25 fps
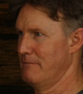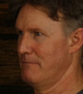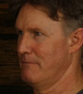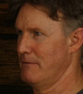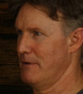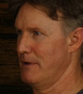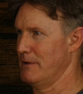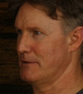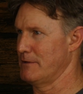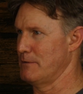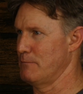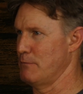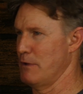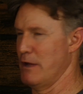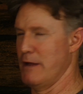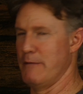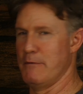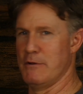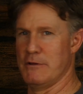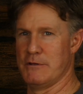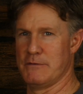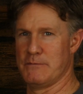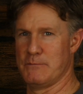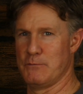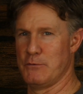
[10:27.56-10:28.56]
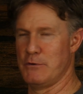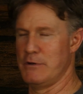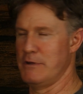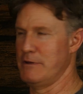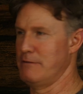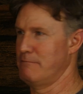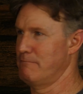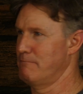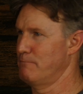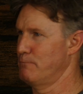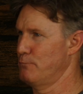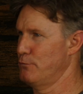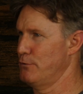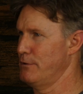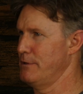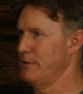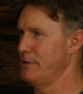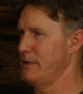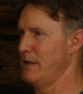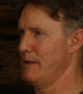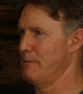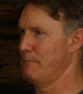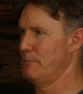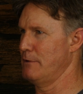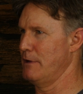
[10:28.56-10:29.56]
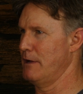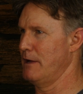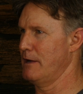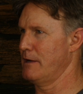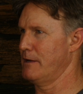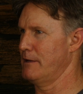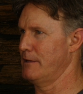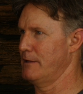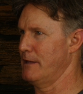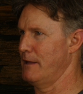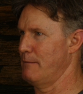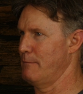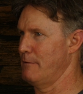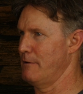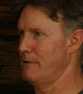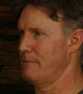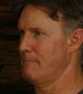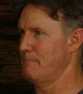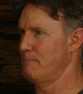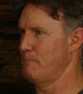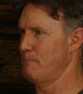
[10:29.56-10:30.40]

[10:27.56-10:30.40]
at the moment it's pretty damn dark in there, mate.